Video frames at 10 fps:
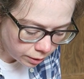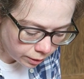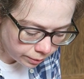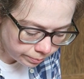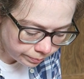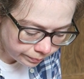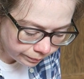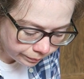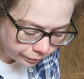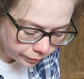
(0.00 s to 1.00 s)

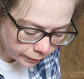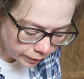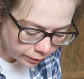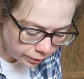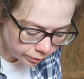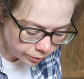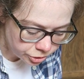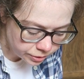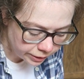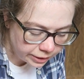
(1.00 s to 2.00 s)
You know, they're
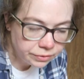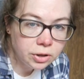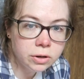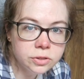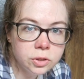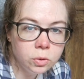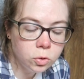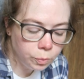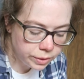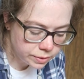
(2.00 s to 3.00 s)
just like gift cards to
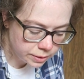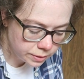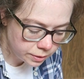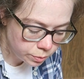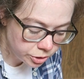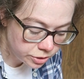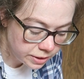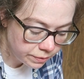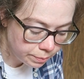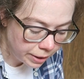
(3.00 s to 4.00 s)
local businesses, which is
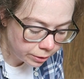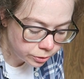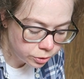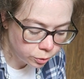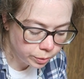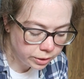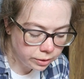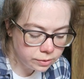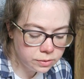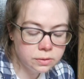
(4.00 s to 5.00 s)
even better too,
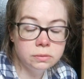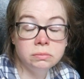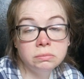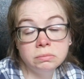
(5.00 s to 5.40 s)
because